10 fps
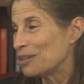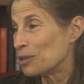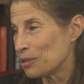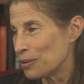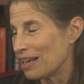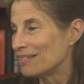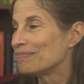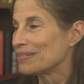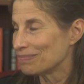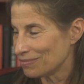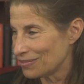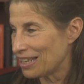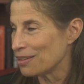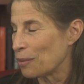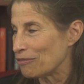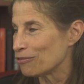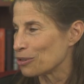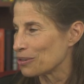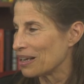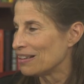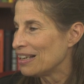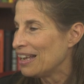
Orlugal and the wife of Orlugal.